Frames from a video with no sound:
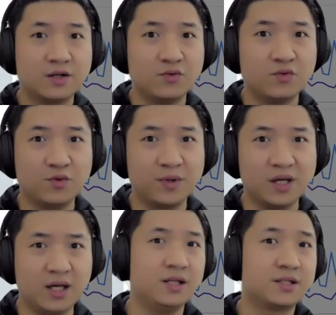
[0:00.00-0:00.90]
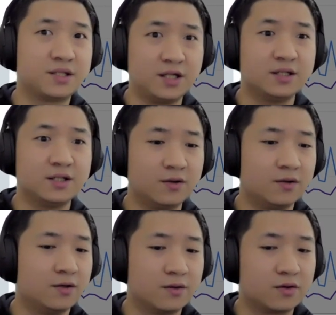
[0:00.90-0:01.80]
will be instant
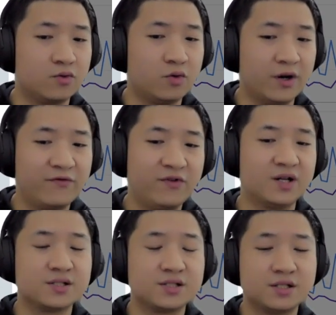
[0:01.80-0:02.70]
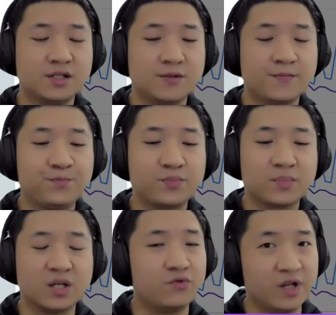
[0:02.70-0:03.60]
or quite fast.
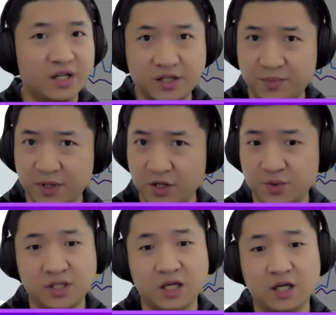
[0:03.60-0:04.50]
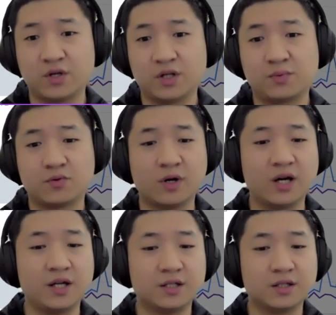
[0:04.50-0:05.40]
It really depends on the DNS
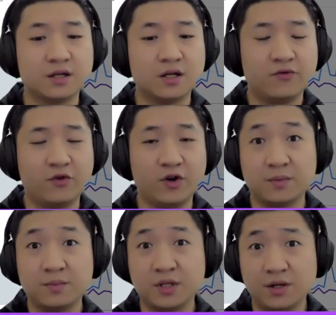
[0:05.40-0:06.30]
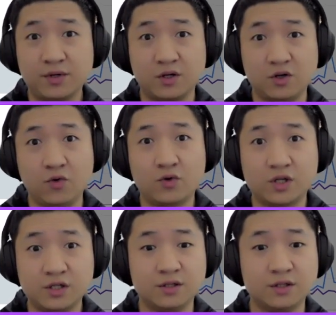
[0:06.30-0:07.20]
provider. For example, some of the
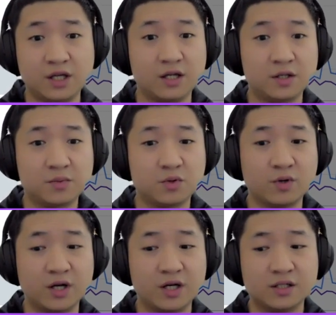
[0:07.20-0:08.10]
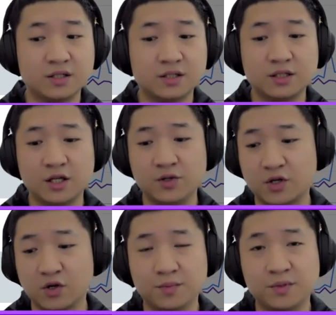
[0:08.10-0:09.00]
local DNS provider that you
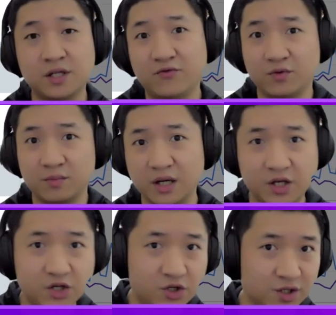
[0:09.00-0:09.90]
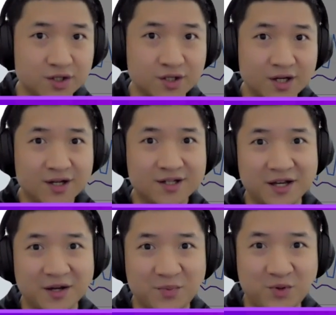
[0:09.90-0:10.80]
can obtain from Malaysia,
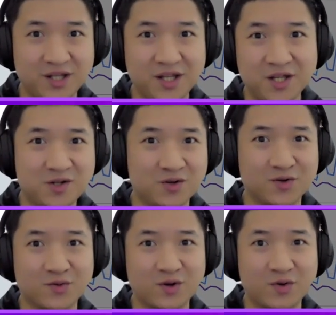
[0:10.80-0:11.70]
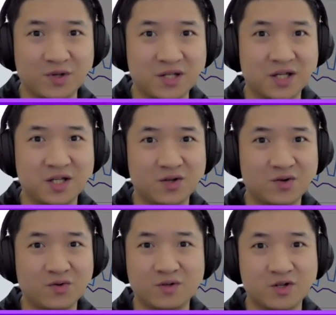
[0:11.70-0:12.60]
they are pretty slow. When we say slow,
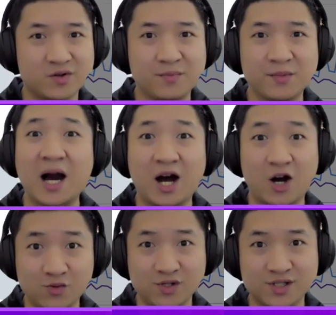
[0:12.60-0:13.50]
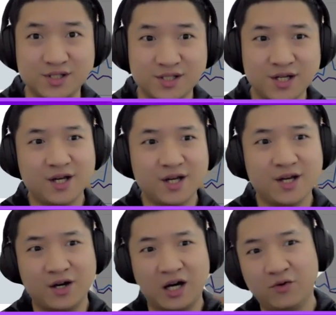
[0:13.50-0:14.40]
we're talking about hours.
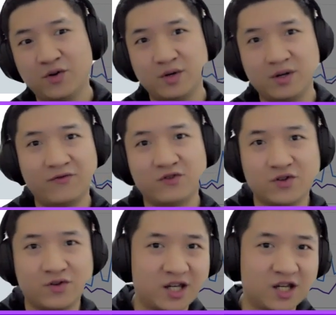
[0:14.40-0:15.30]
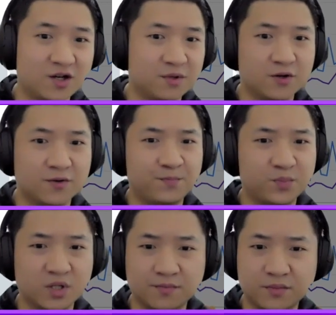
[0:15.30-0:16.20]
However, if you're talking about
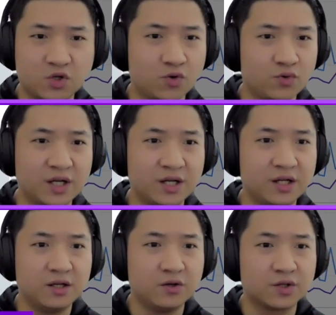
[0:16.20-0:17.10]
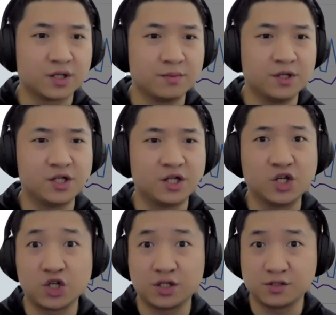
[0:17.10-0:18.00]
GoDaddy or some
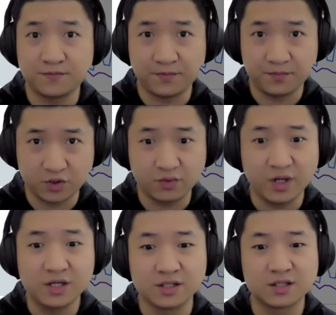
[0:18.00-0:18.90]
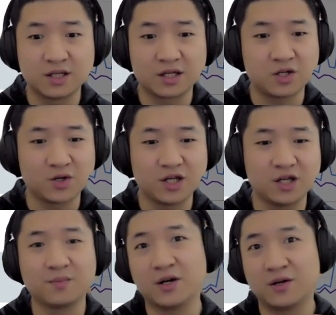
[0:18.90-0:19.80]
international provider, they're talking
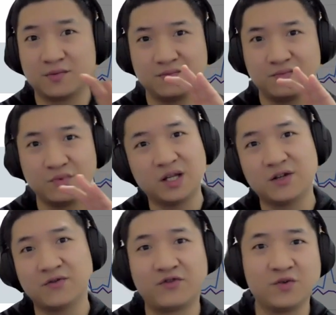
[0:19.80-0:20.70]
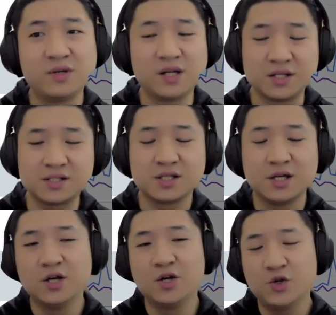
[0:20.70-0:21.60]
about within a few minutes.
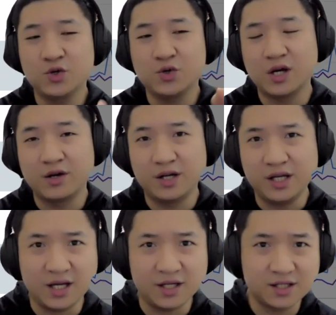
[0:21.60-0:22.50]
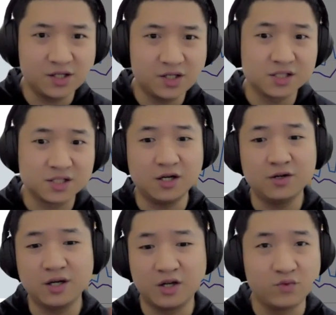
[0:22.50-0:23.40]
So I already added just
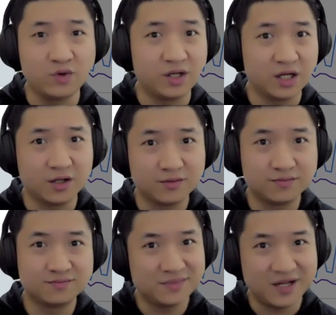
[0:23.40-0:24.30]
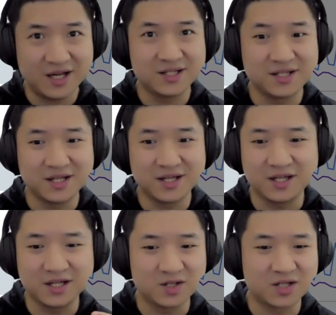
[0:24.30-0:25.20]
now, and without hesitate
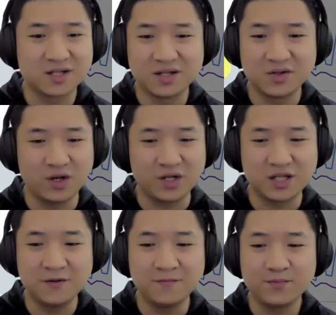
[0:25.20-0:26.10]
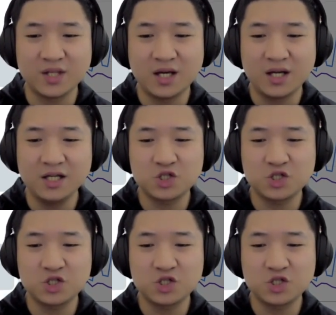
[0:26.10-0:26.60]
and waiting, let's